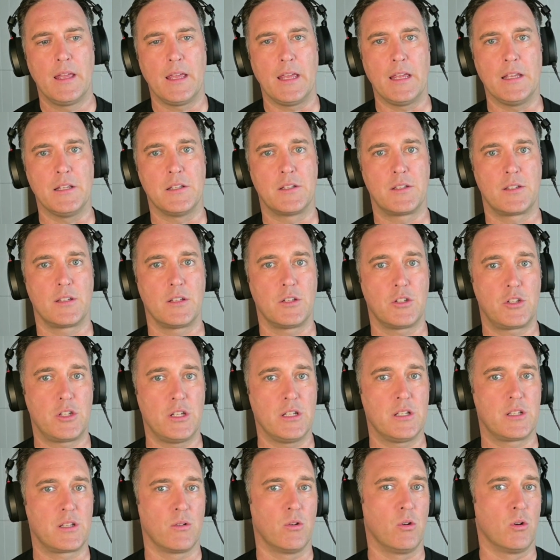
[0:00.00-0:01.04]
is
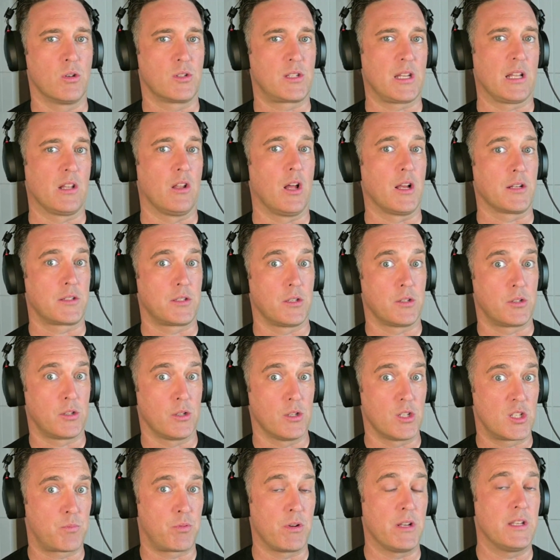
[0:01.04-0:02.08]
she's a horse that likes to sort
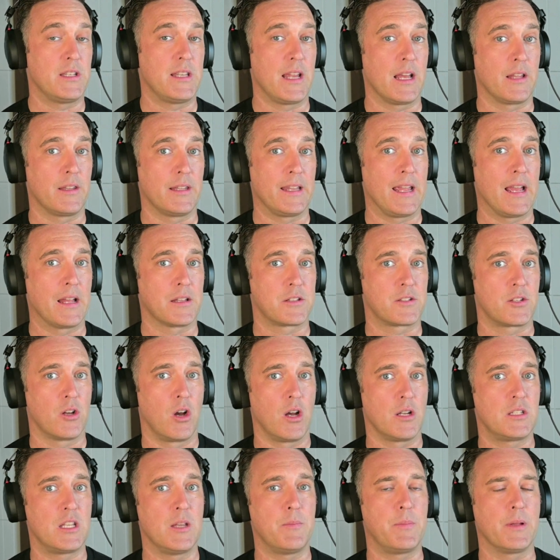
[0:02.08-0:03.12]
of sprint down the
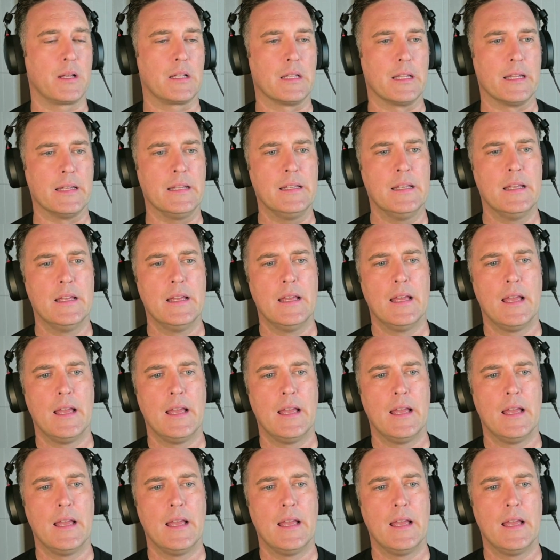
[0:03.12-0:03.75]
outside typically.